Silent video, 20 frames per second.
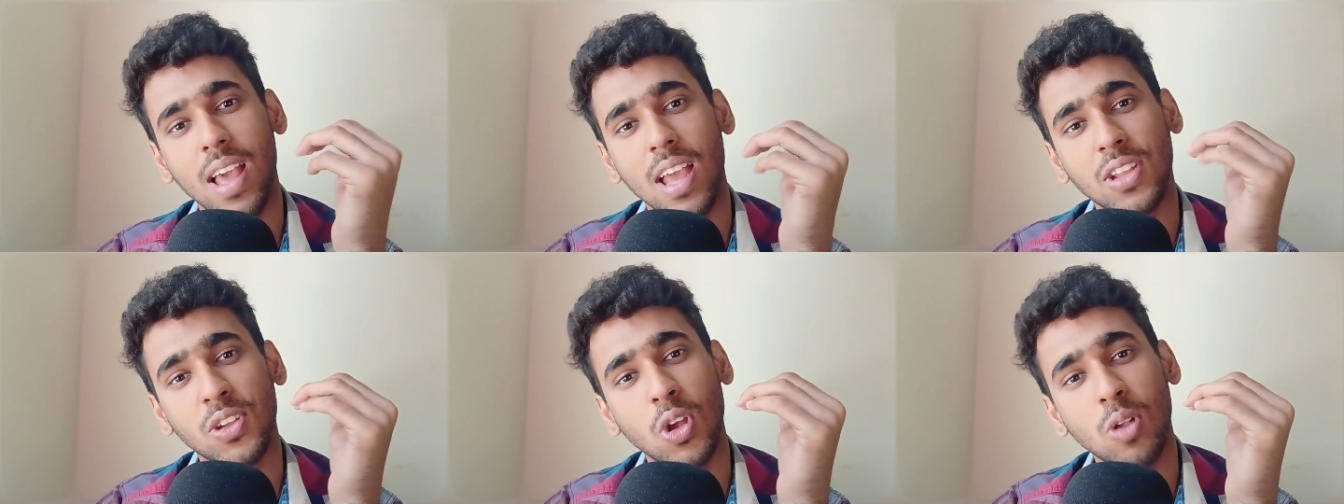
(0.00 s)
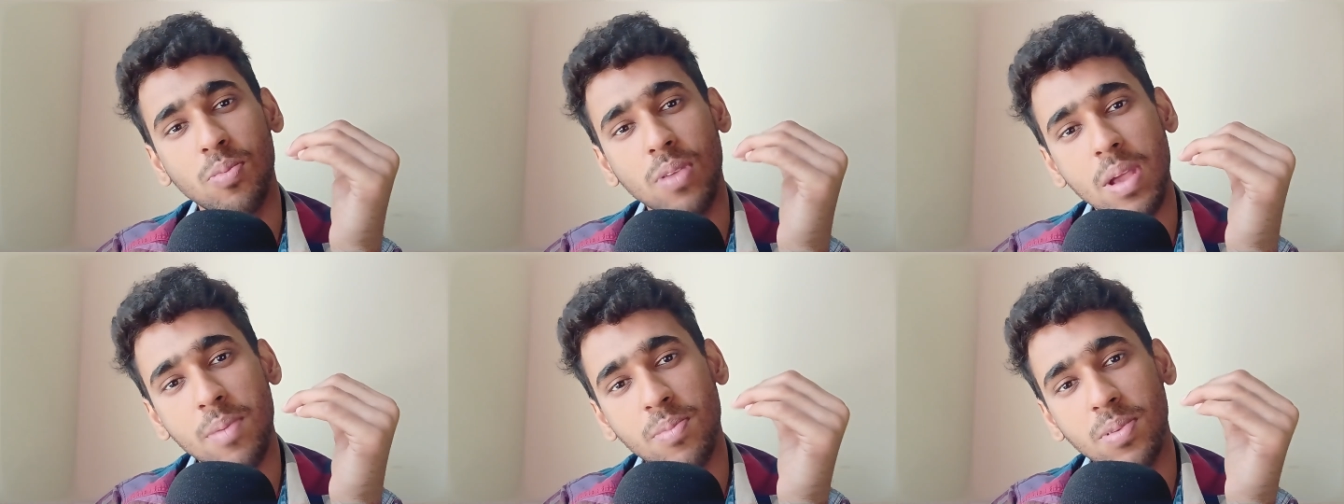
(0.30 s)
And
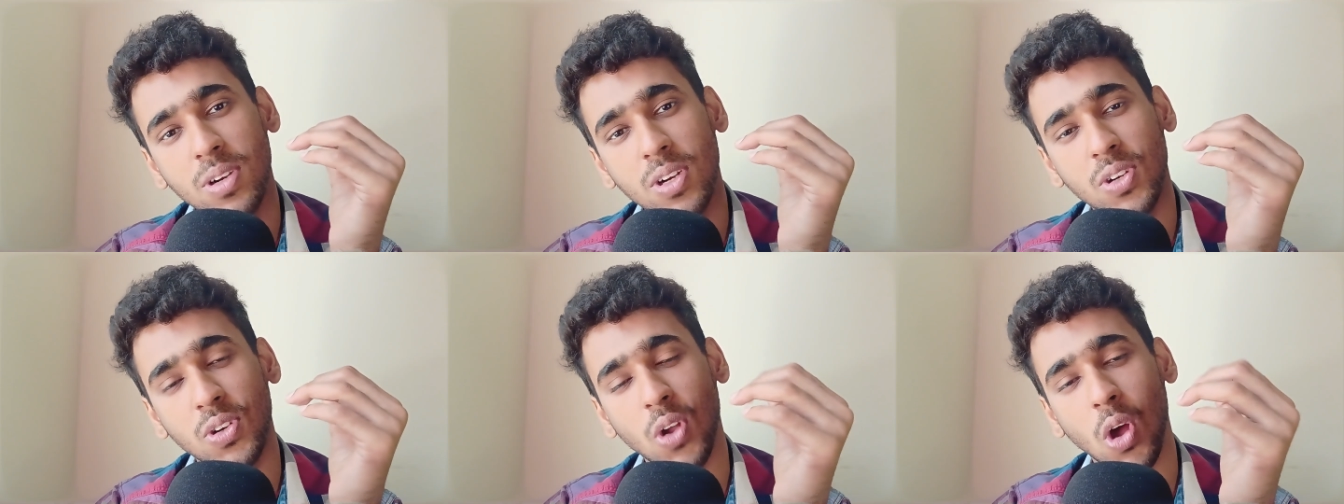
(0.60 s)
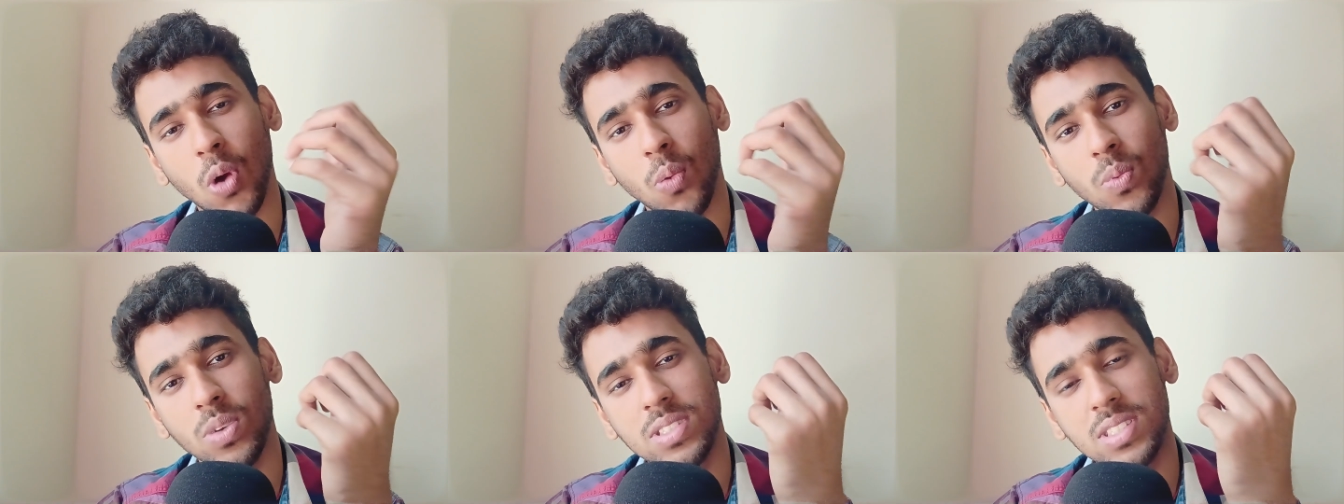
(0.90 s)
you'll be able to
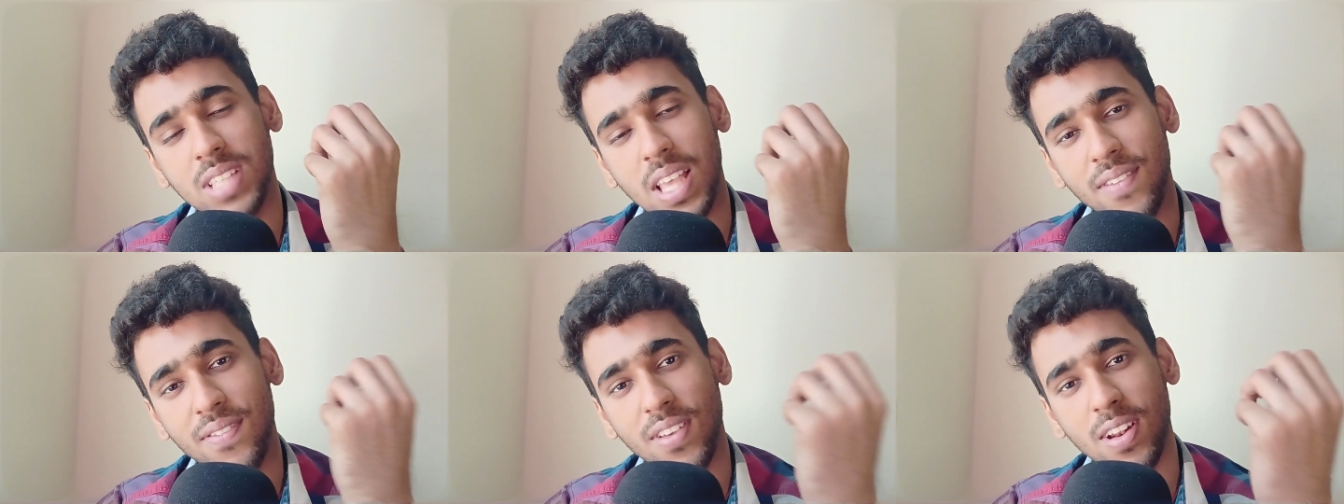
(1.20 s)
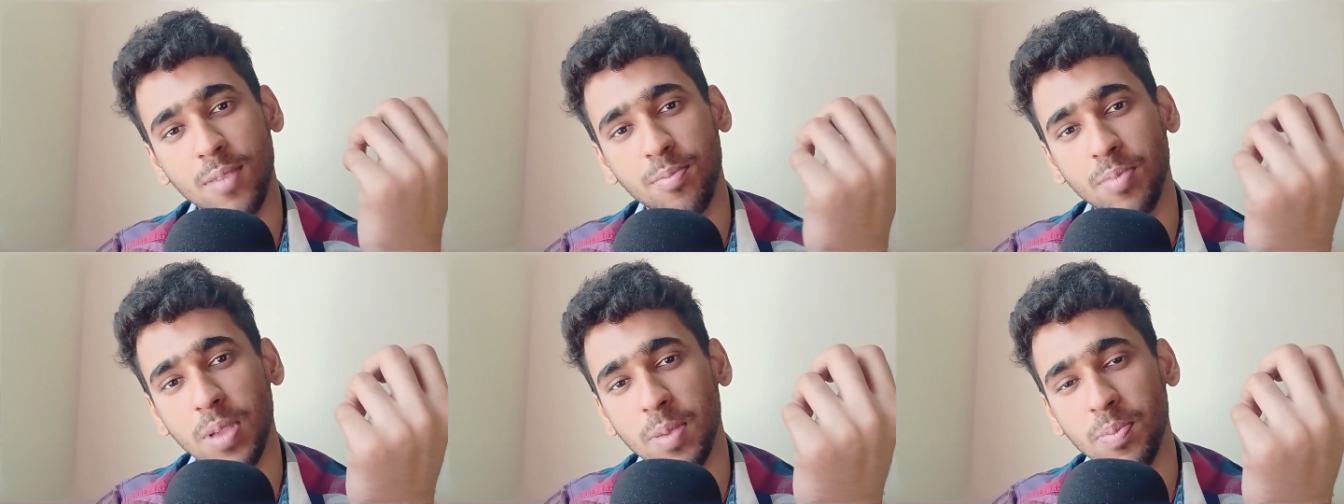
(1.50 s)
talk with
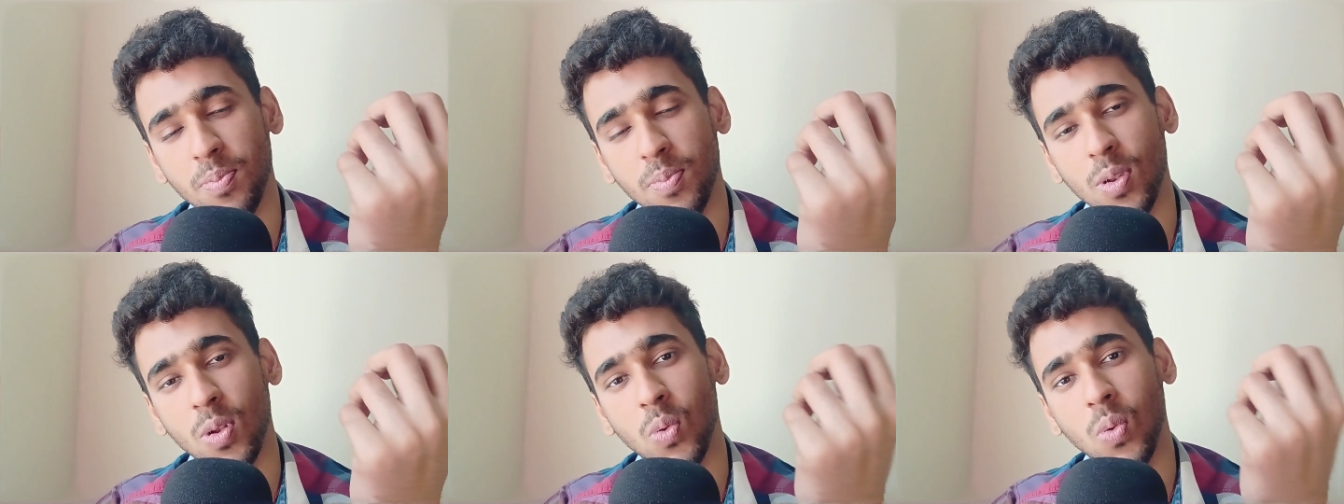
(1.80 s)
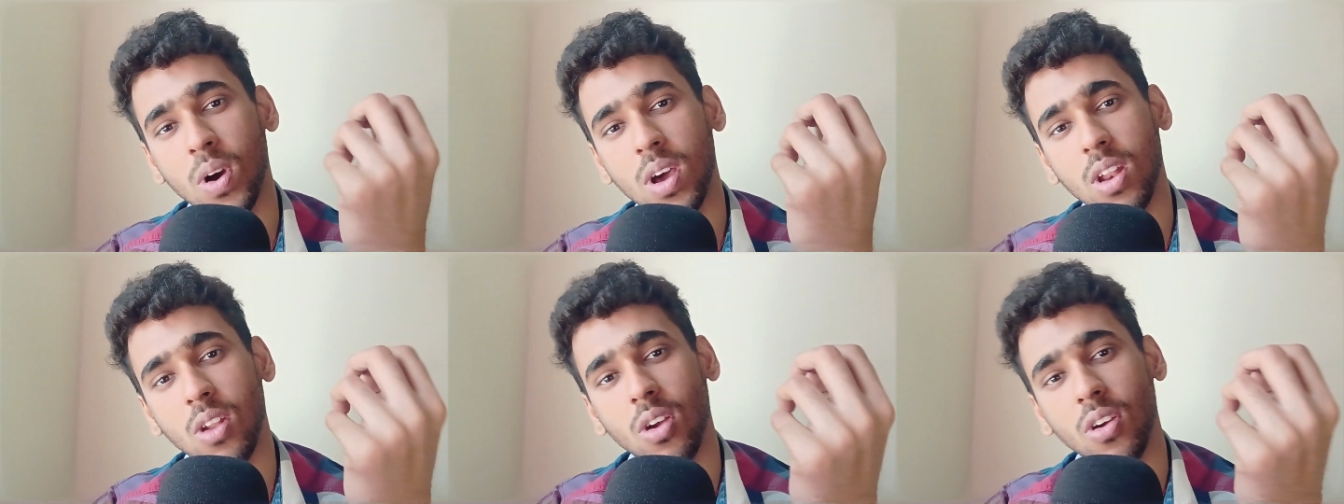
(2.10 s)
several people
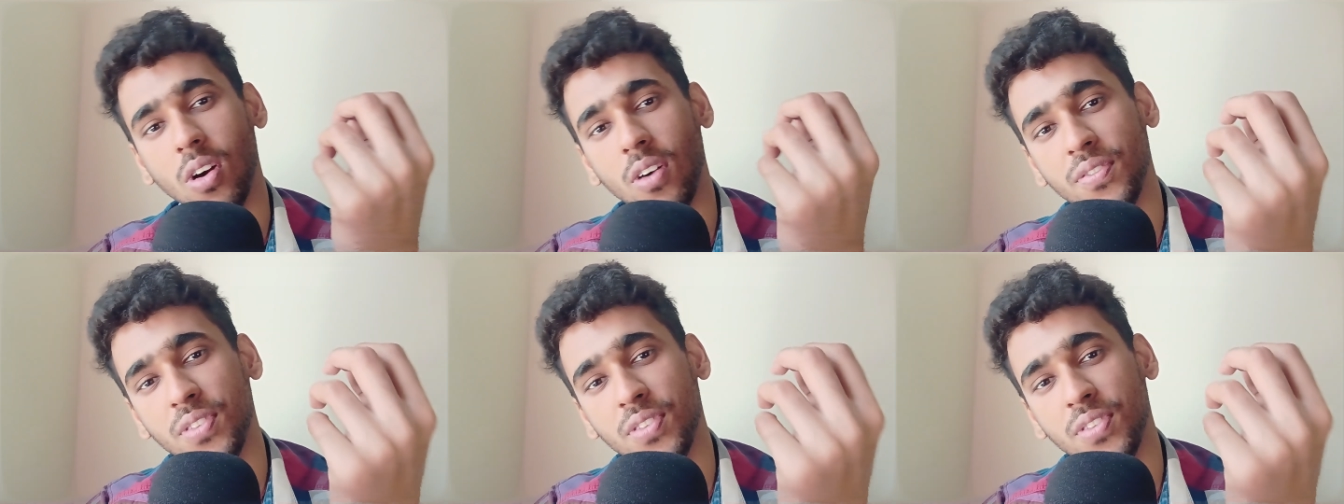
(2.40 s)
who are